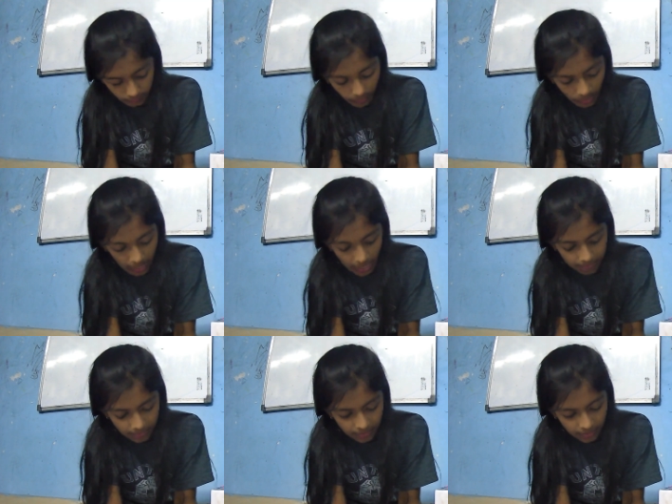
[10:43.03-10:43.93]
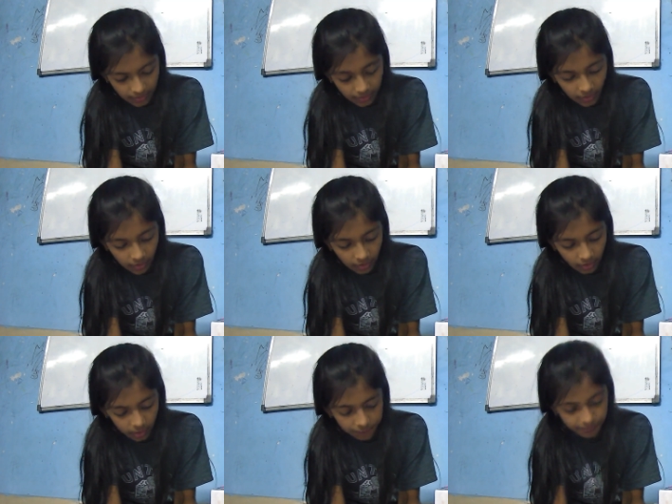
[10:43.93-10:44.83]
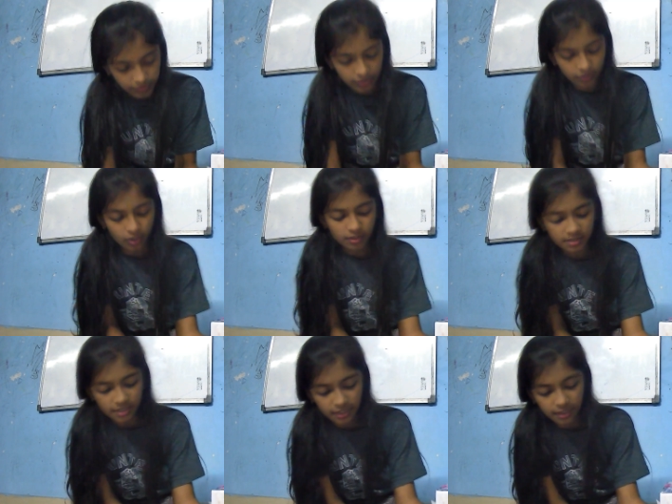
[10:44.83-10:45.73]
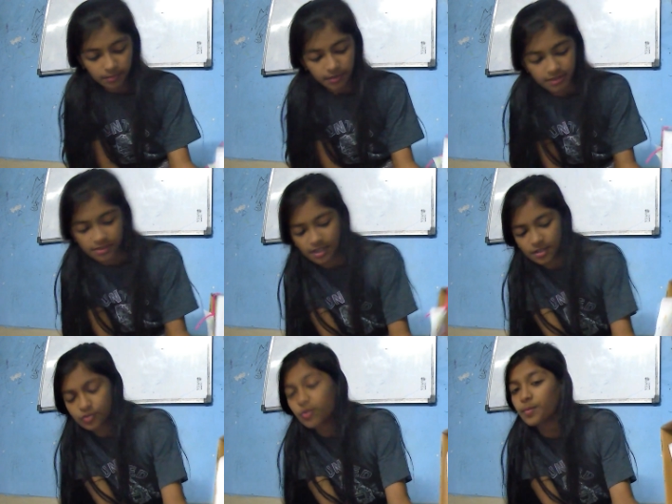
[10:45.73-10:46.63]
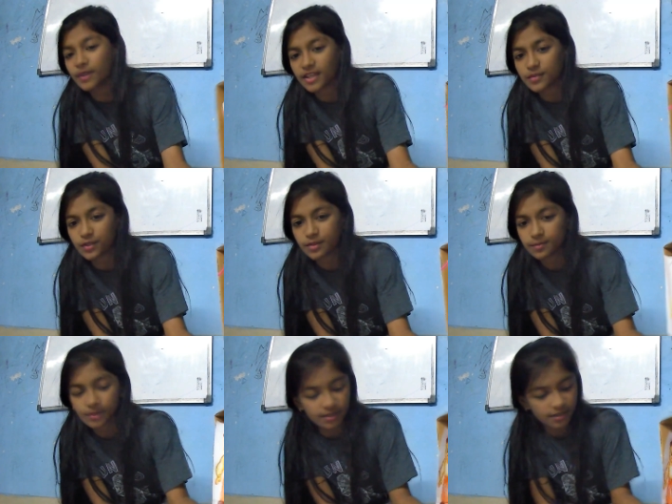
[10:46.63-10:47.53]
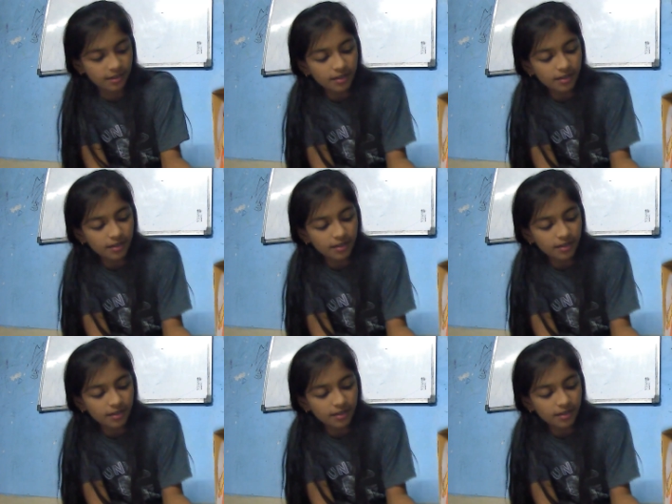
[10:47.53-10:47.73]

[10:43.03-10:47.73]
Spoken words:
I'm thinking of not sticking because there is no place with here.